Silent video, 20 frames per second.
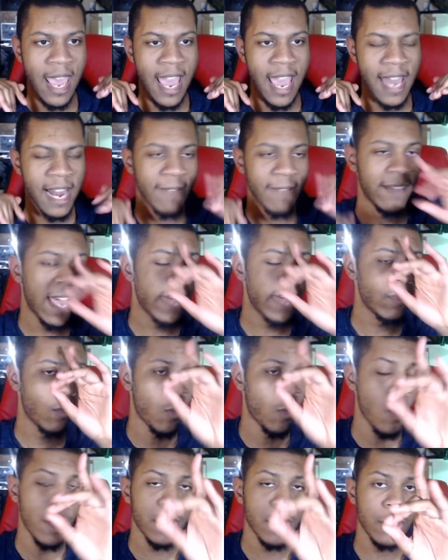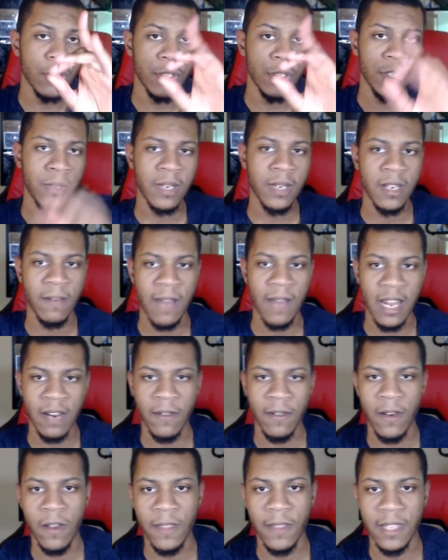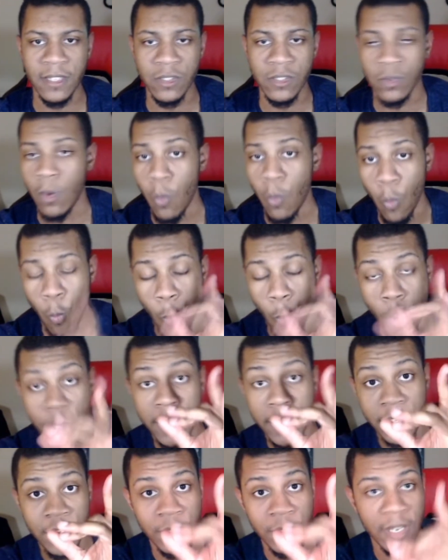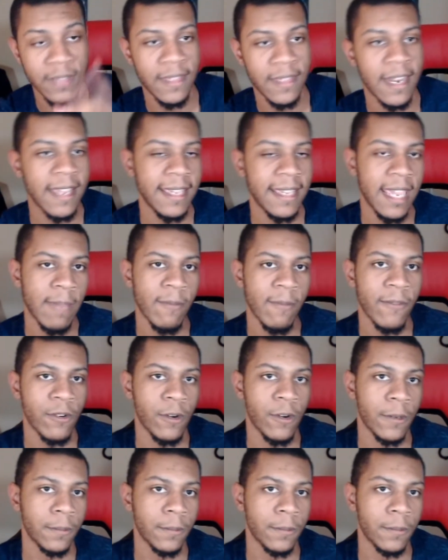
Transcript: And I've gotten one new unit out of all this. One unit that I came for.